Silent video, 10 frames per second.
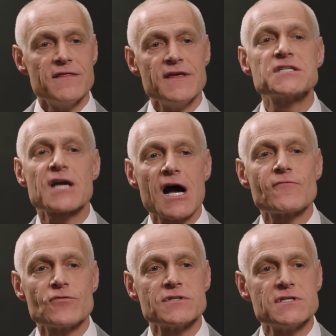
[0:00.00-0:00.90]
This
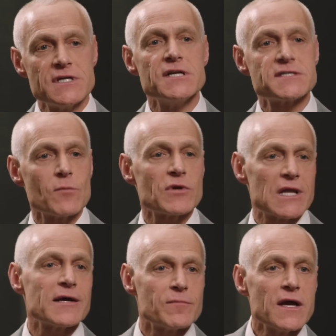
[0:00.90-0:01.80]
conference needed someone
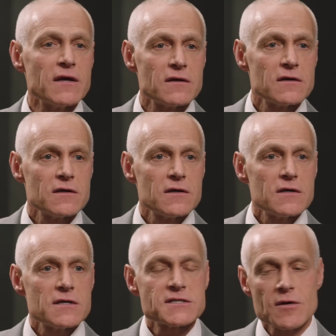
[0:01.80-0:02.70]
like me,
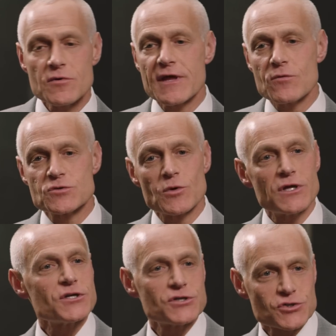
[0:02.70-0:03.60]
someone that was
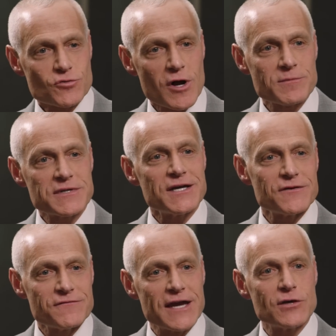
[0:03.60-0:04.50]
willing to disrupt,
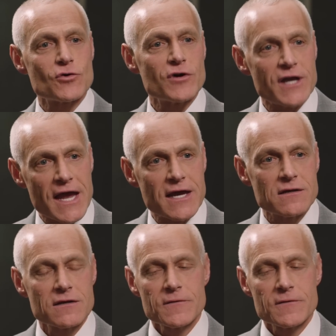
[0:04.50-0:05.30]
innovate, create,